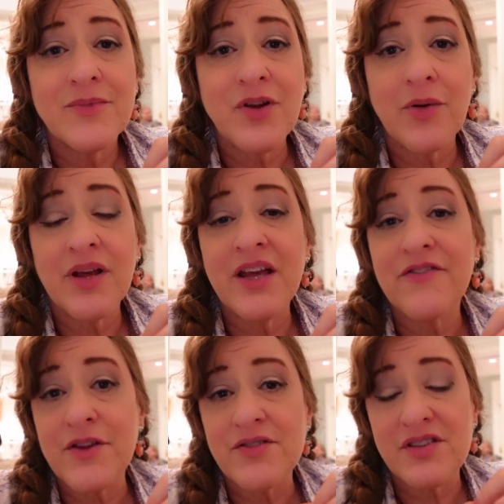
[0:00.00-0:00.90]
So if
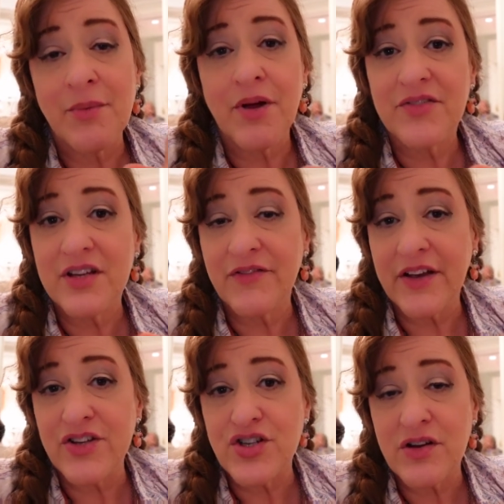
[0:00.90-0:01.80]
there's some, I'll see if I
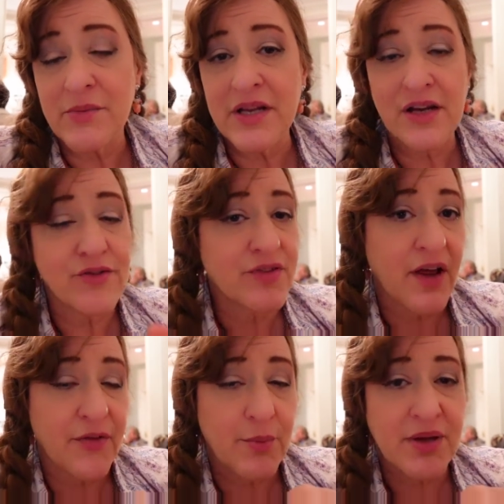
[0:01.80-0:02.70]
can share them in here. If
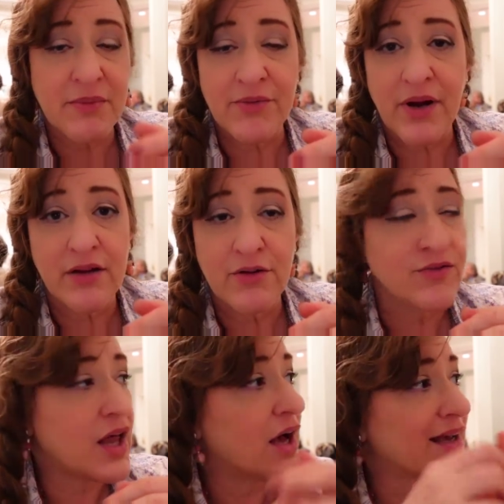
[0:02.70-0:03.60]
not, they'll be in my regular
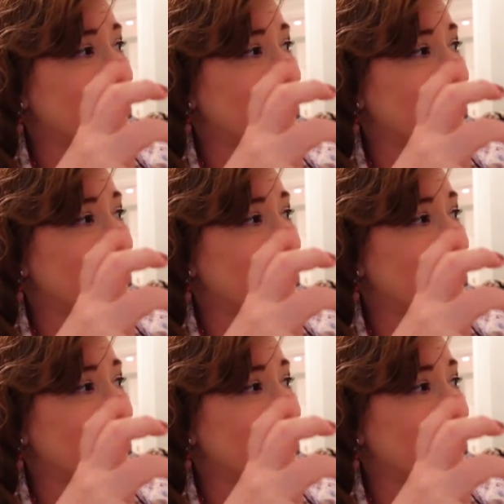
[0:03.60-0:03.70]
vlog.